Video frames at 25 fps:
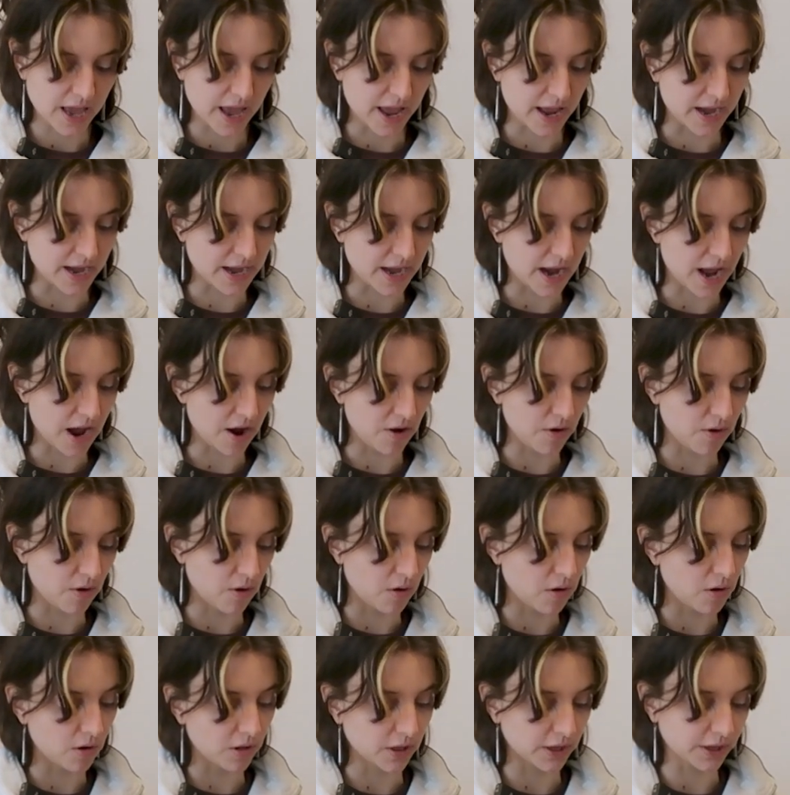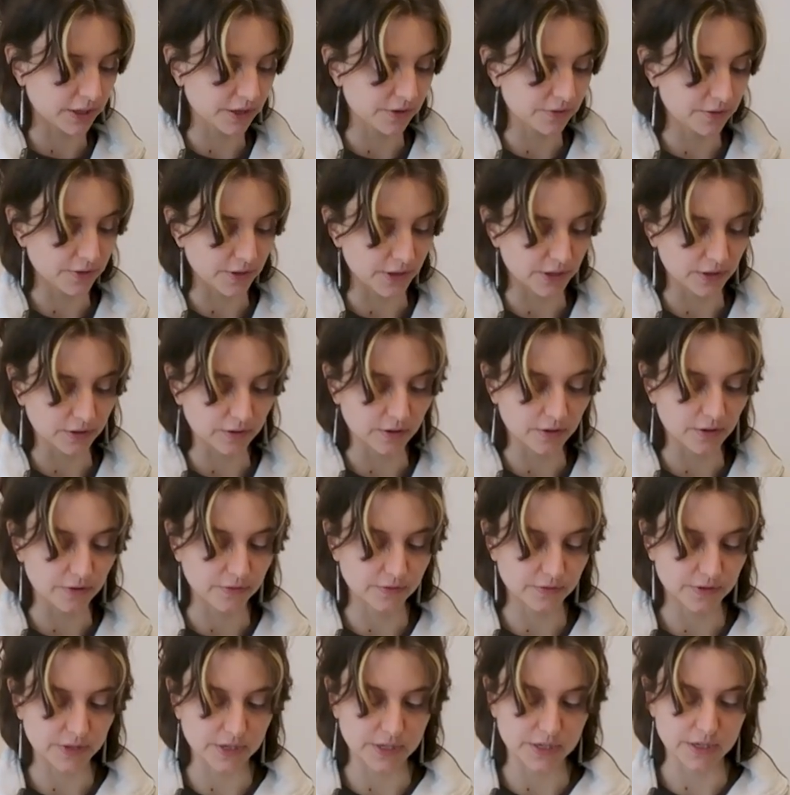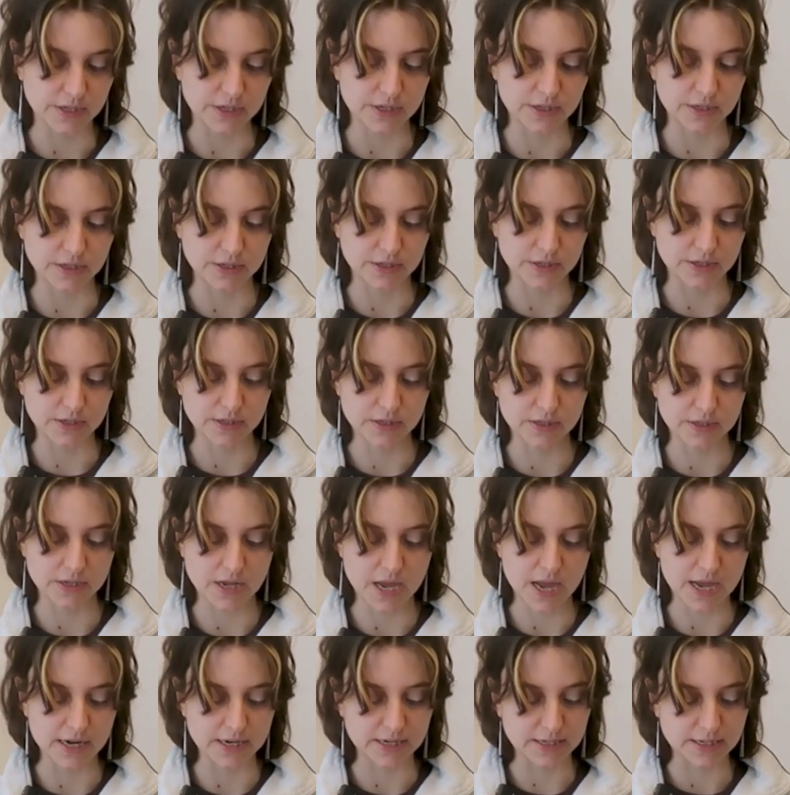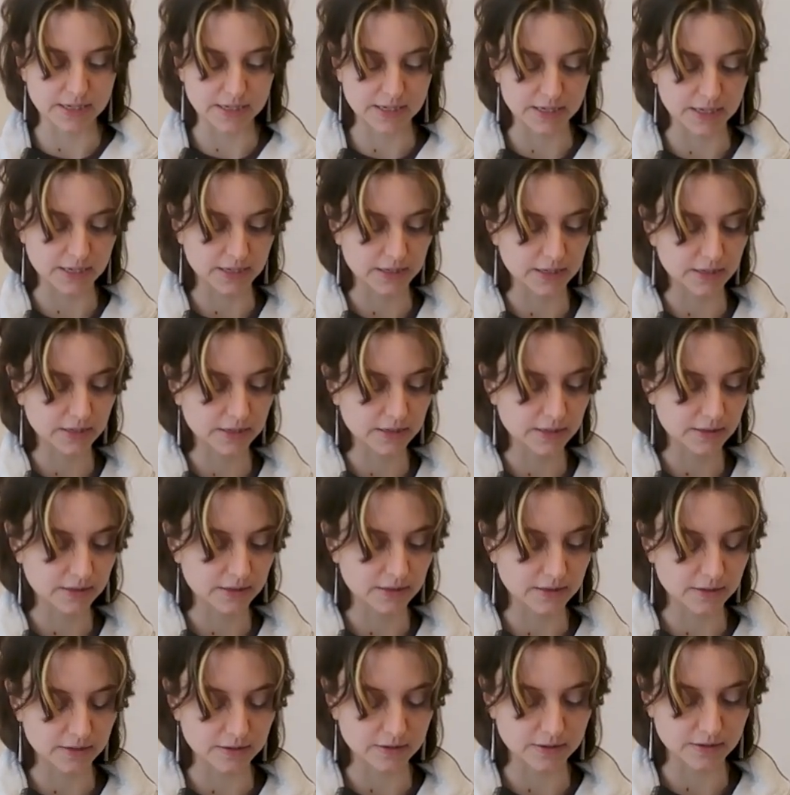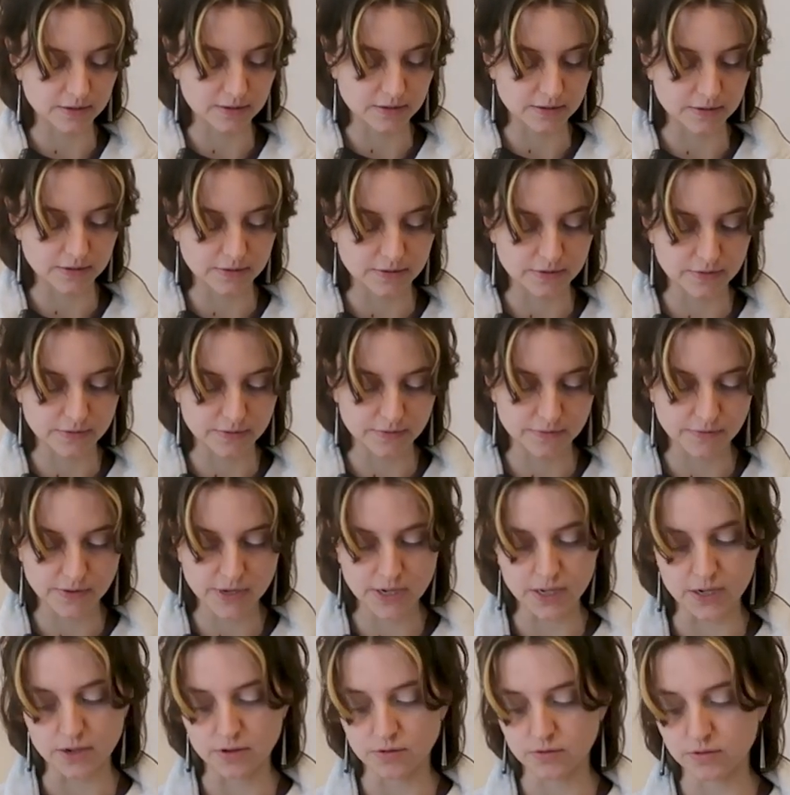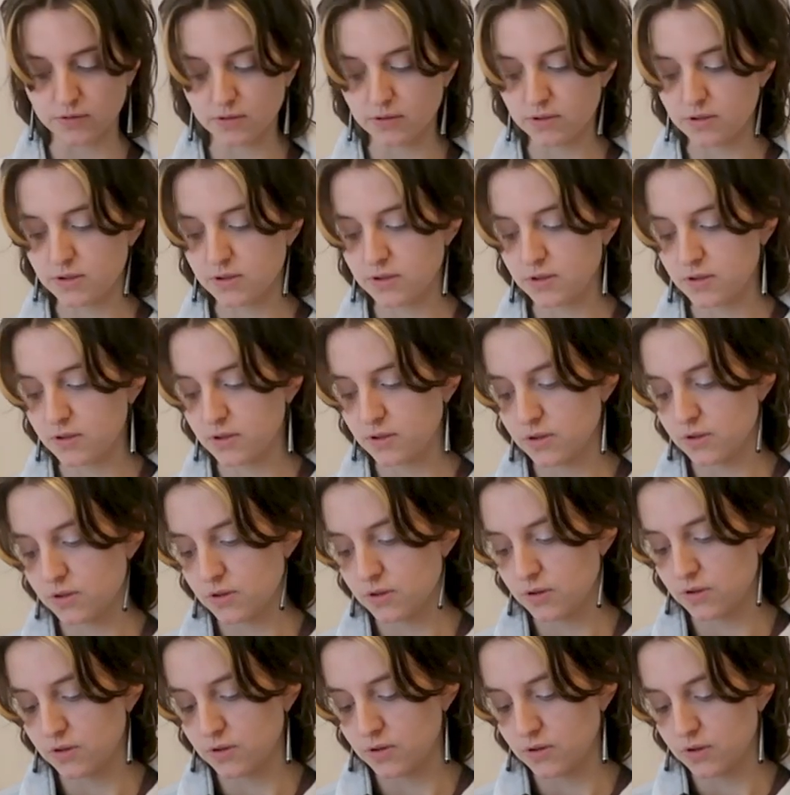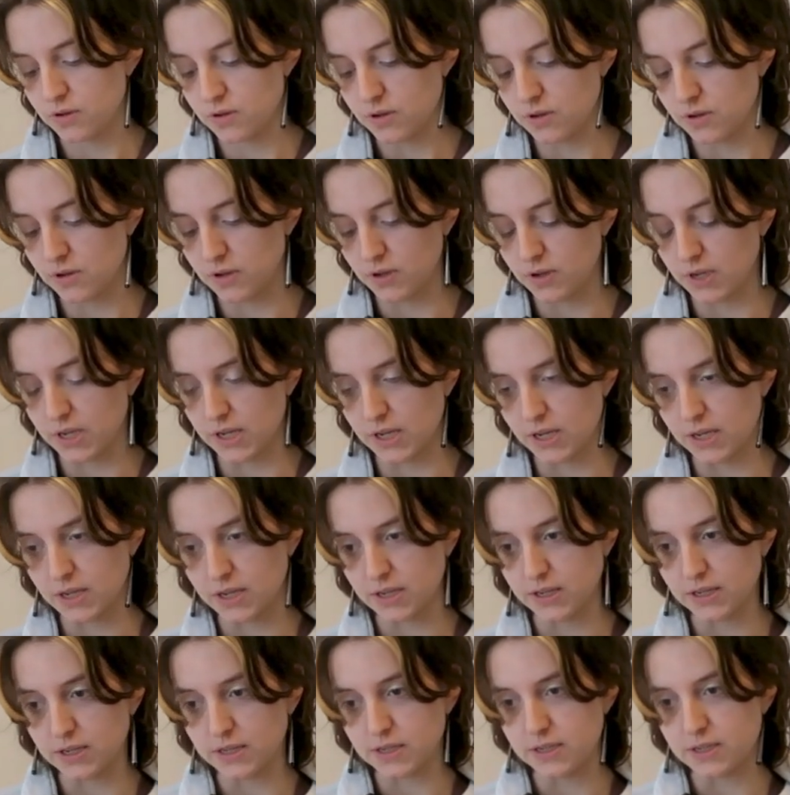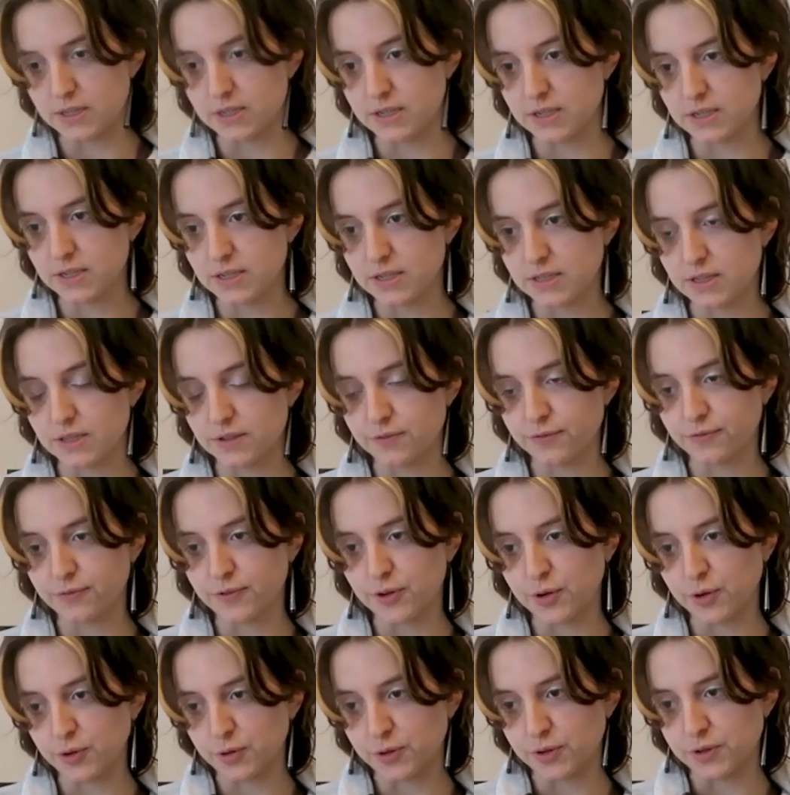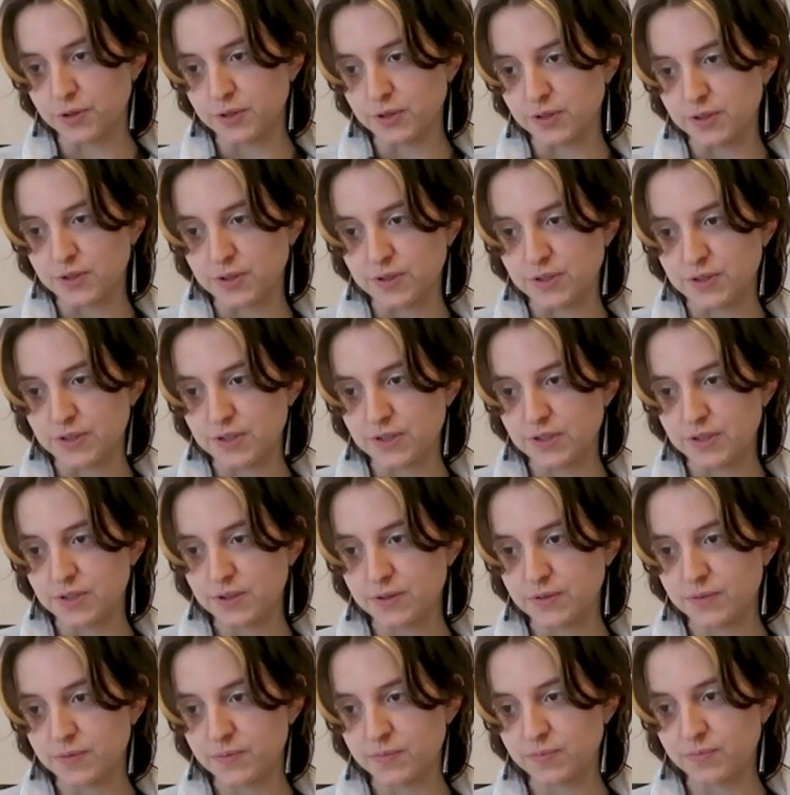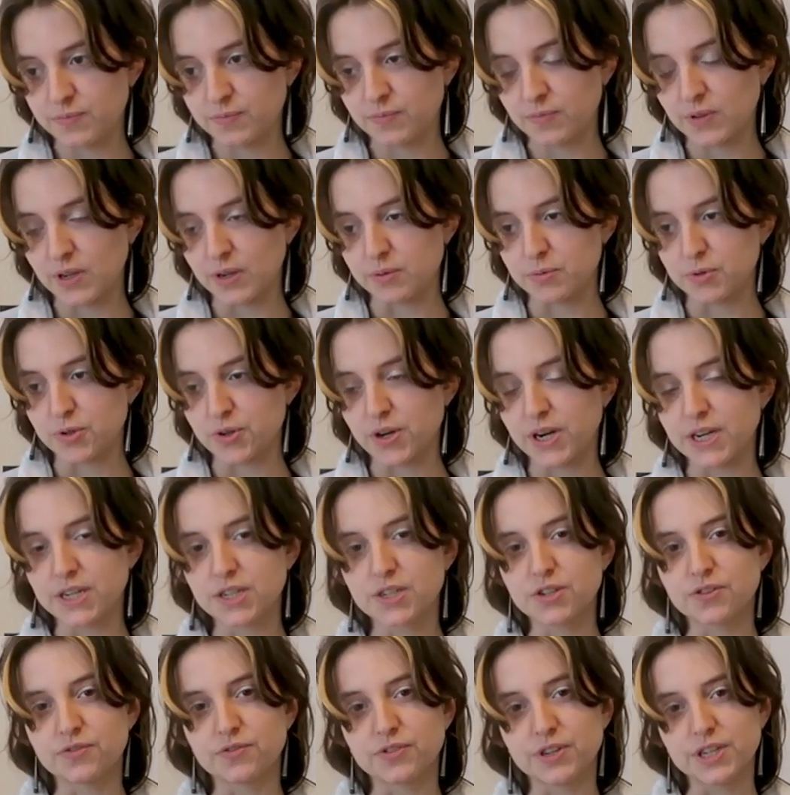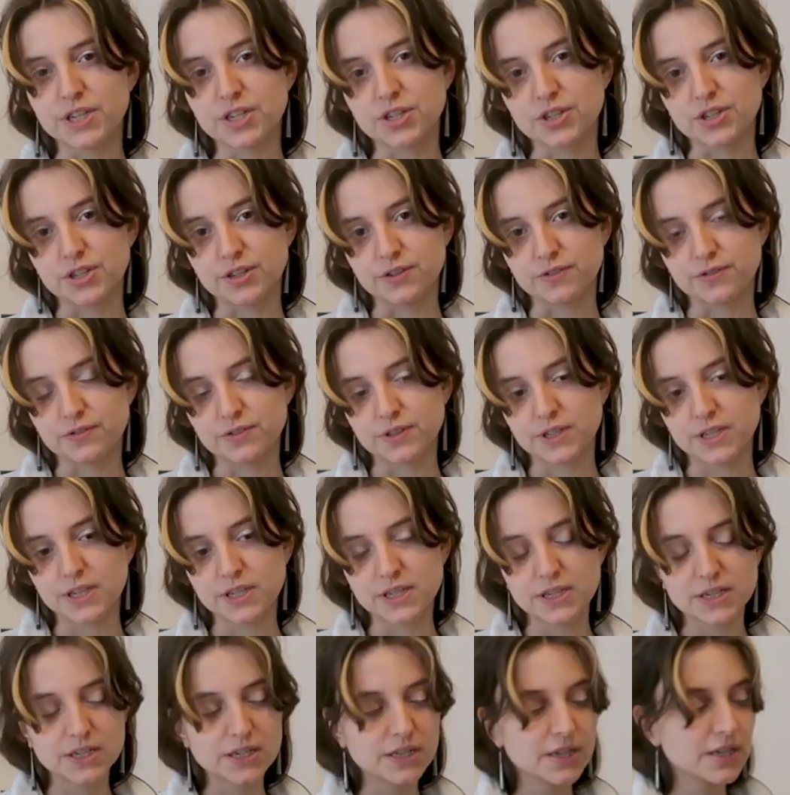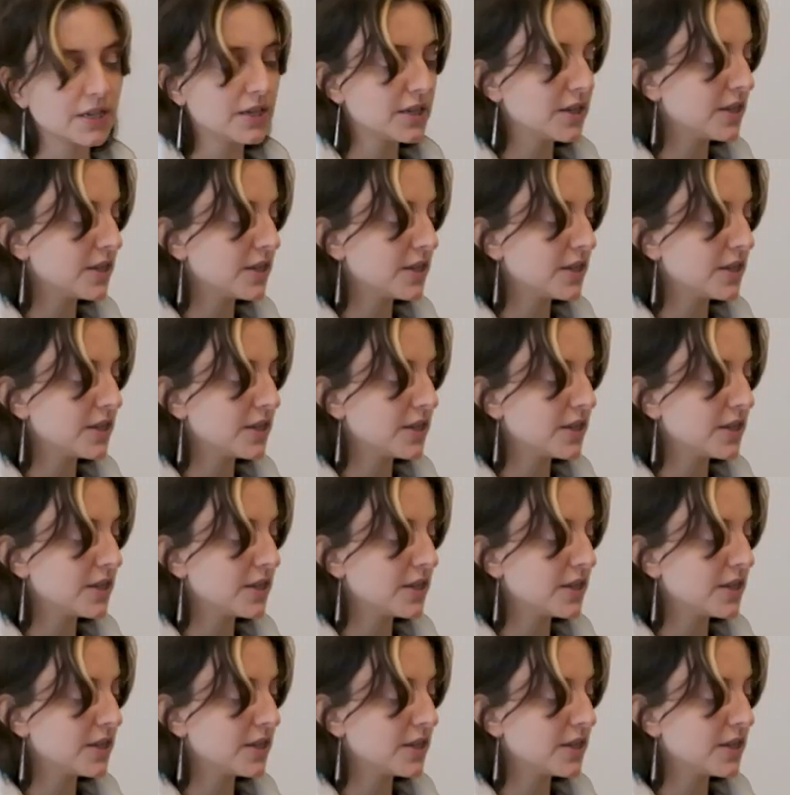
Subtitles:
And now all I can think of is editing the video. And the focus, I'm trying to reshift it.